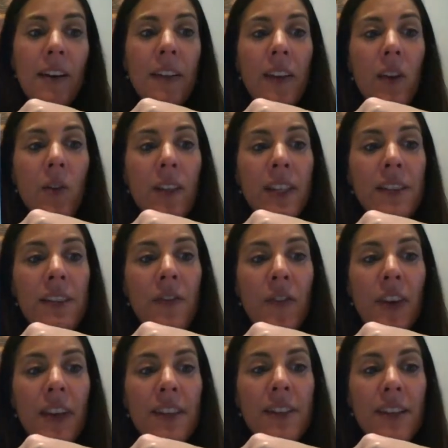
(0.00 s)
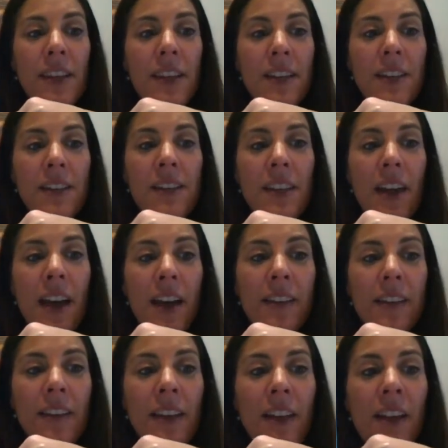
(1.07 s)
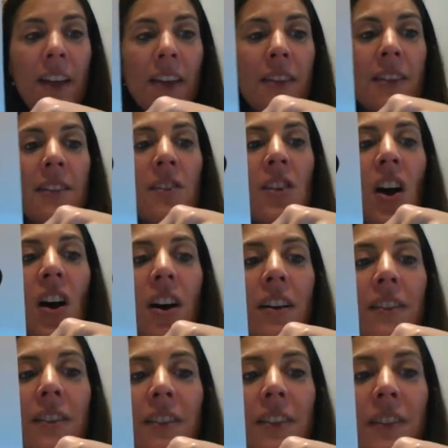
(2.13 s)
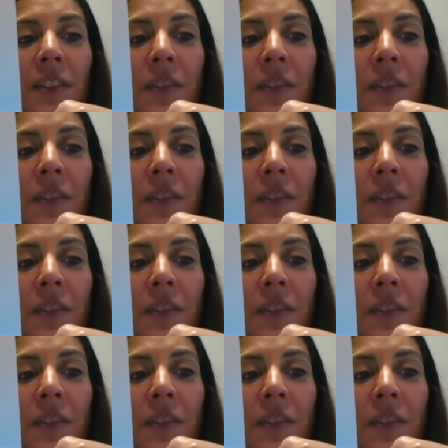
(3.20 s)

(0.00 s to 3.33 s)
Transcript: The only difference is that the dot